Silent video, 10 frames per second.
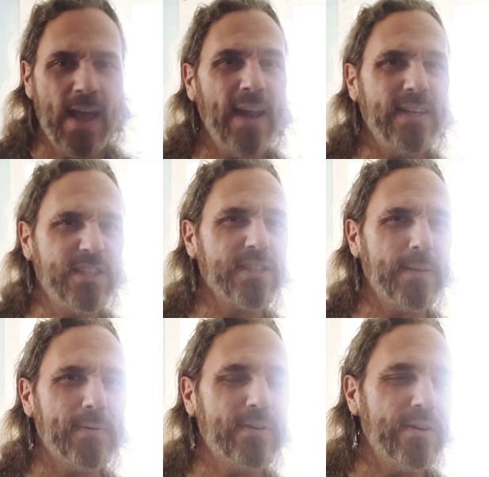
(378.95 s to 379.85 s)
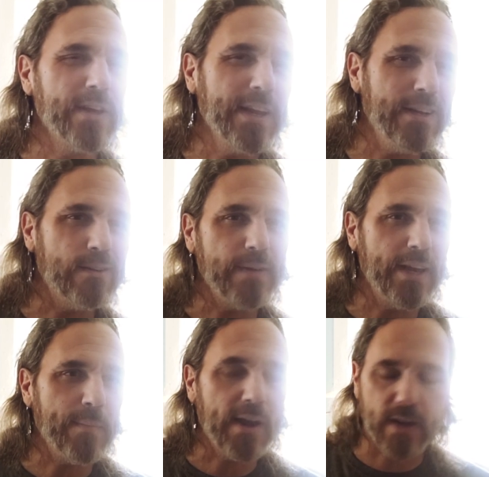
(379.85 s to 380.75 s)
and it's your typical, you know,
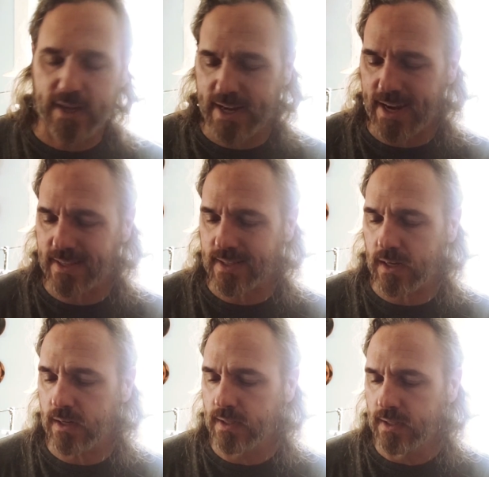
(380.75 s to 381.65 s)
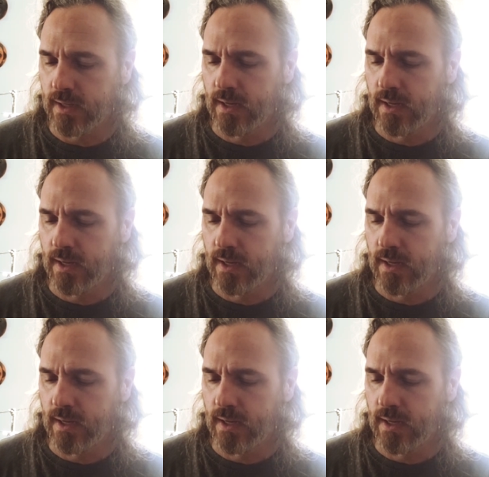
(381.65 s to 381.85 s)
in America kind of song.